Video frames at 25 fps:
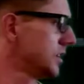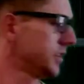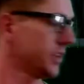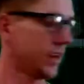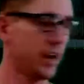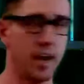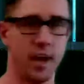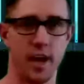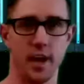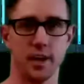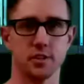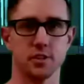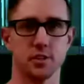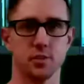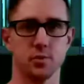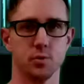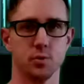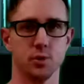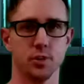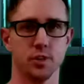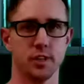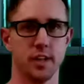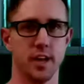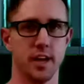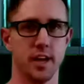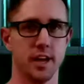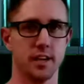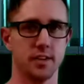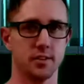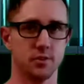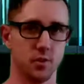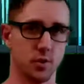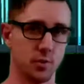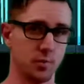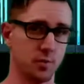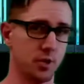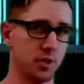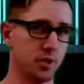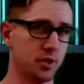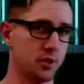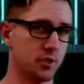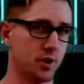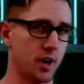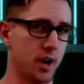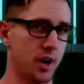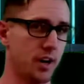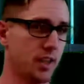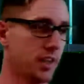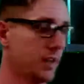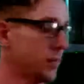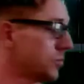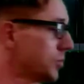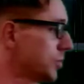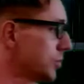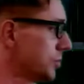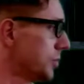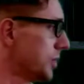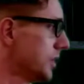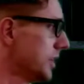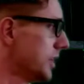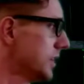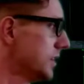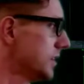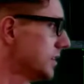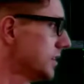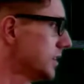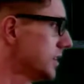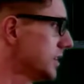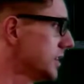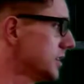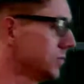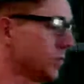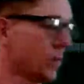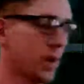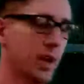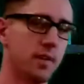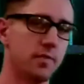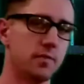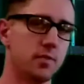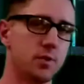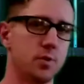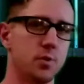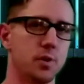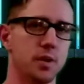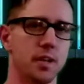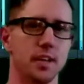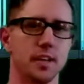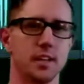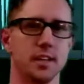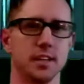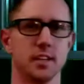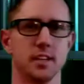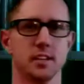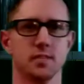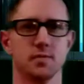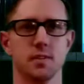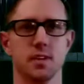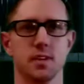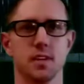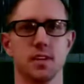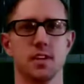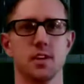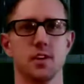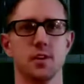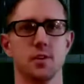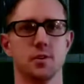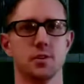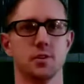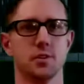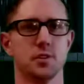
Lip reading: that I actually really like, so I'm going to try to implement his way of doing it in these videos.